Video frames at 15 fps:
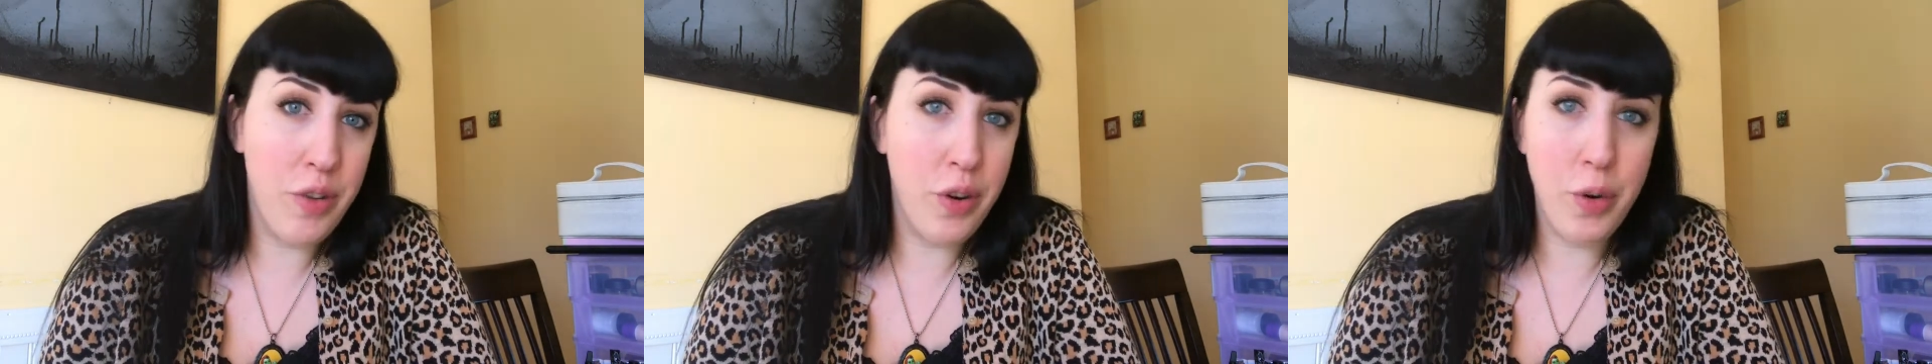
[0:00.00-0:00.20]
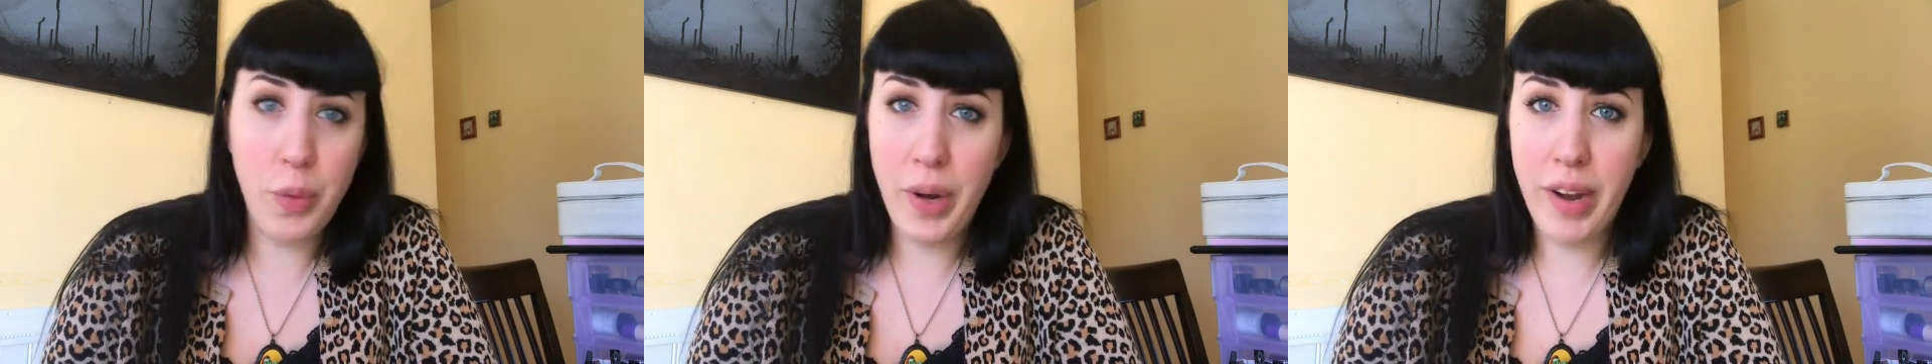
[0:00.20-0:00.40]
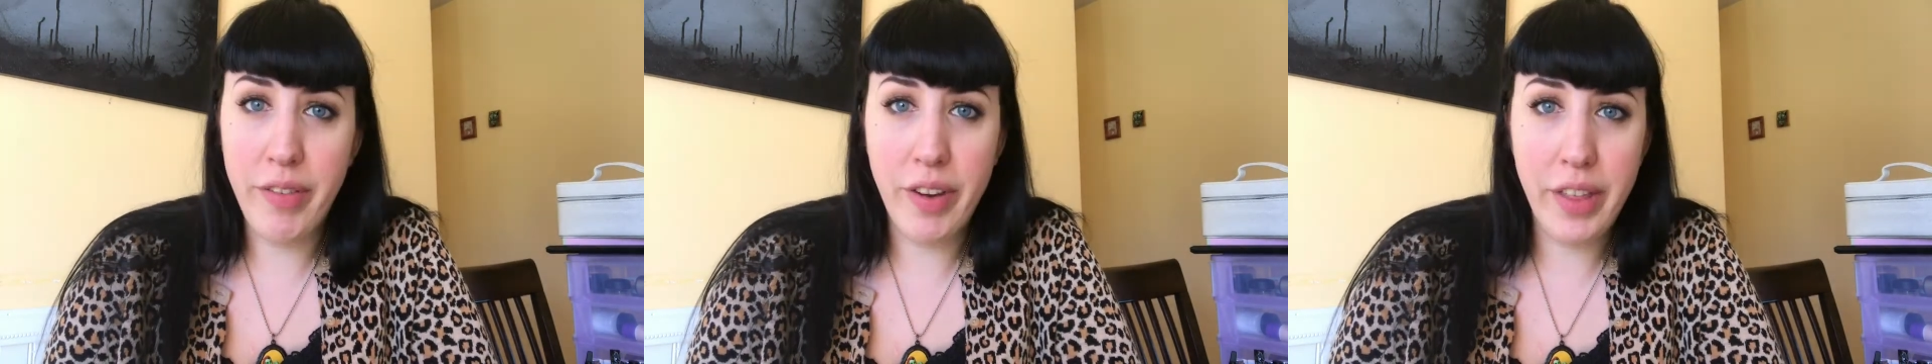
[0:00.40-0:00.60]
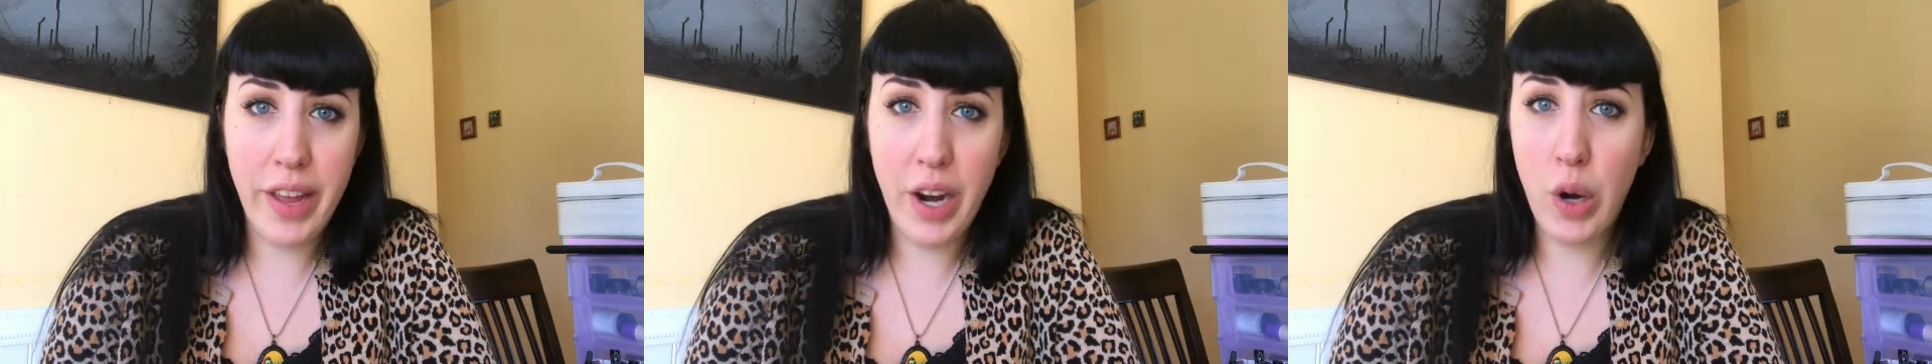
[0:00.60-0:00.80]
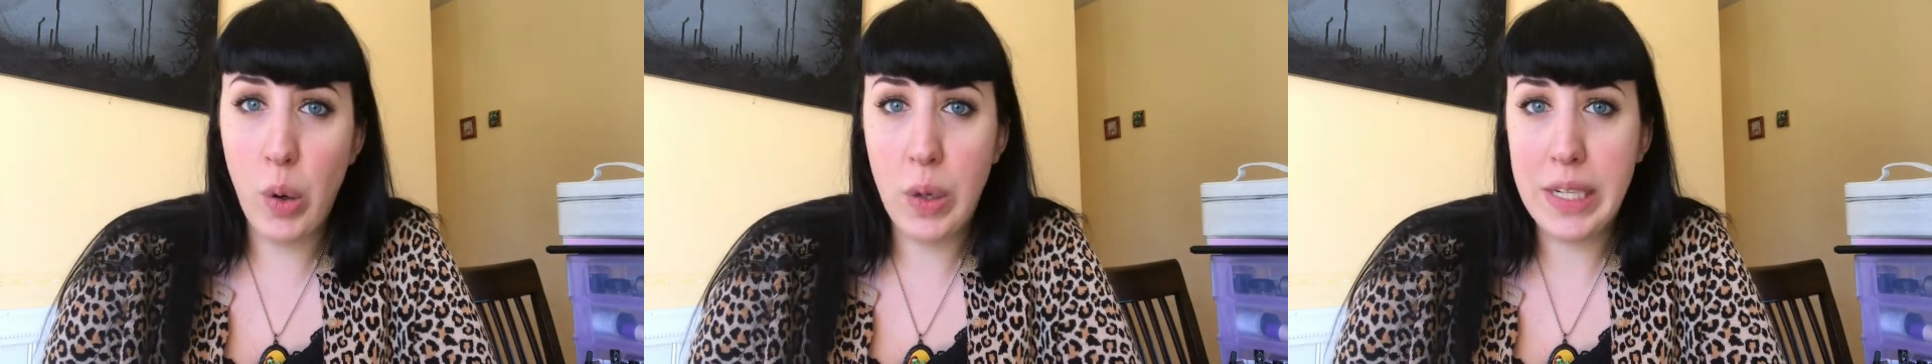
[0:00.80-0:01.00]
or whatever
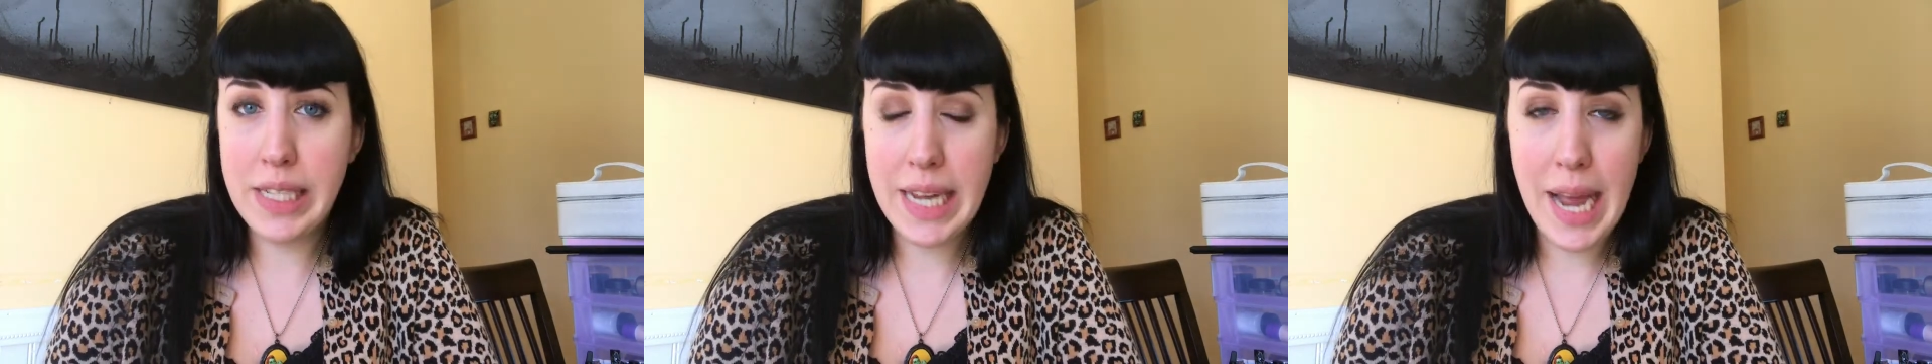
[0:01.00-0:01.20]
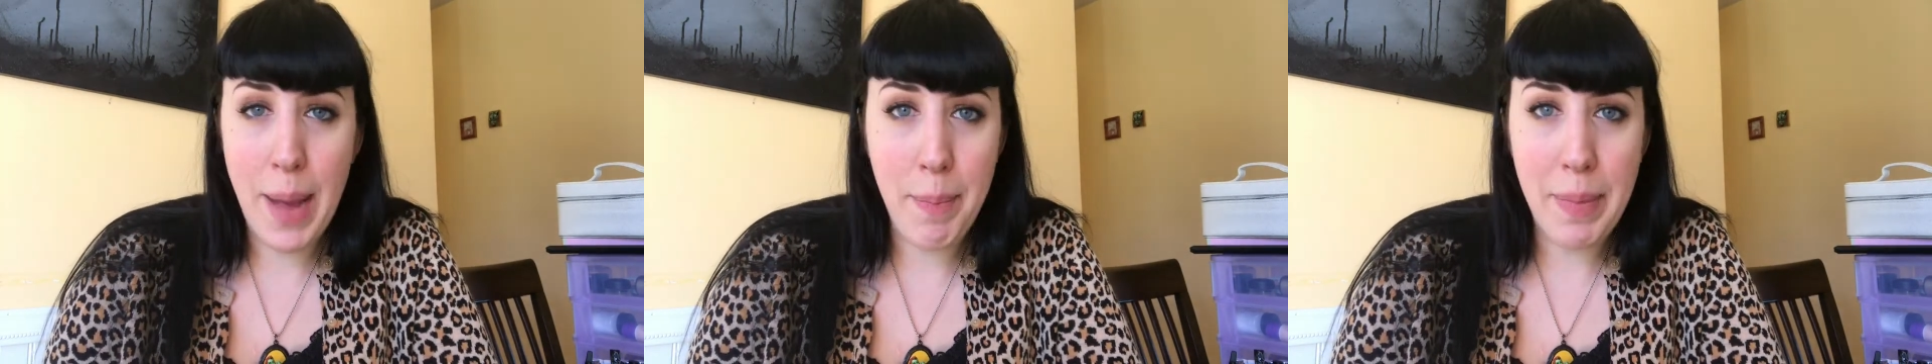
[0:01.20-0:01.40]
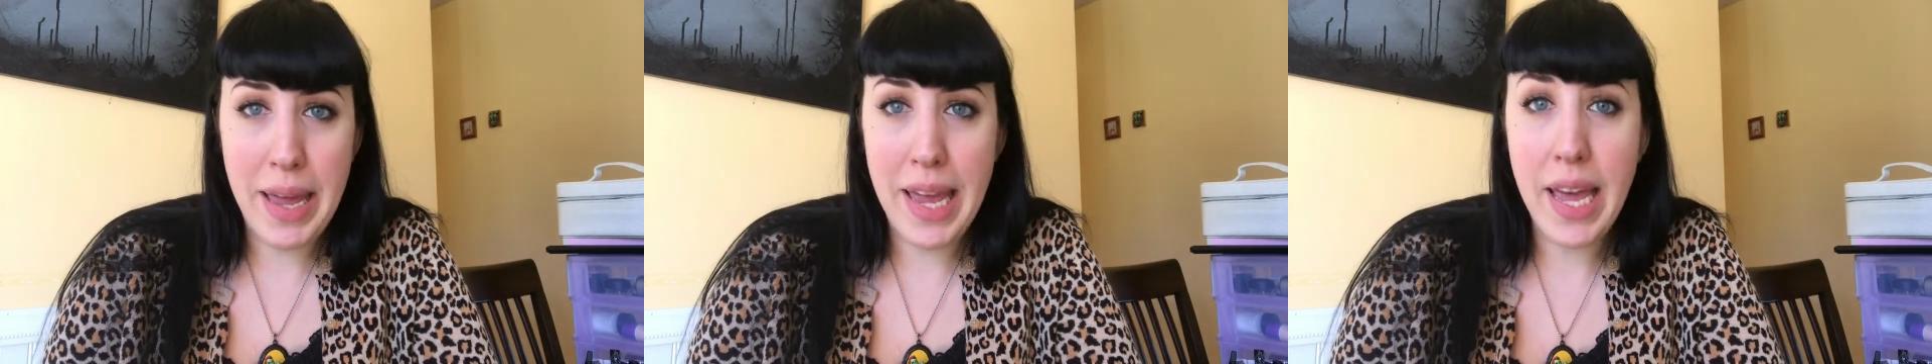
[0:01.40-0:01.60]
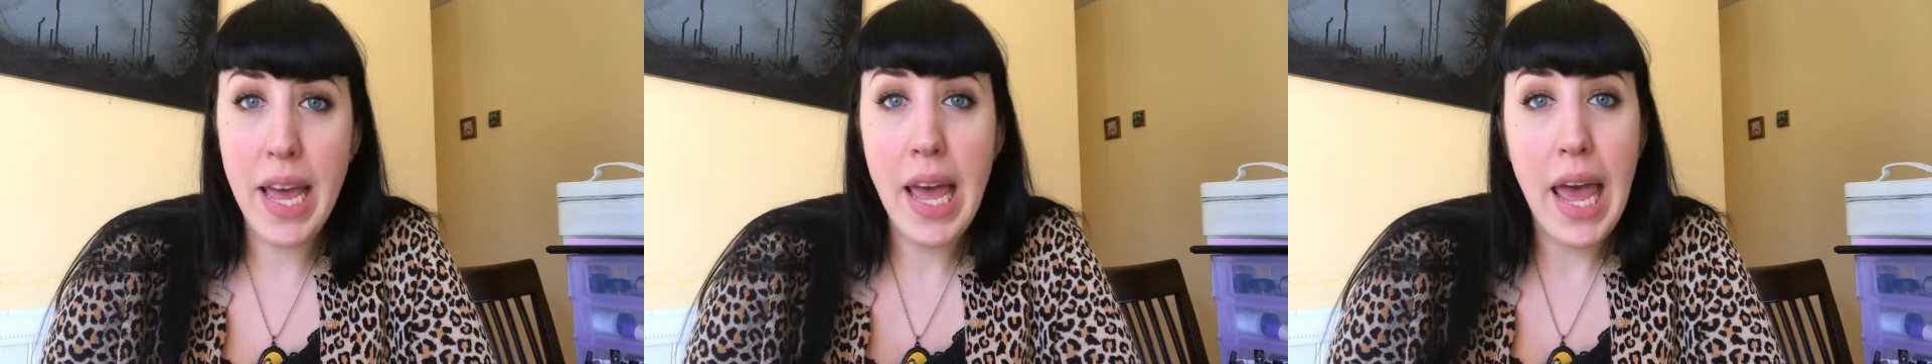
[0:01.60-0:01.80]
there, or DM me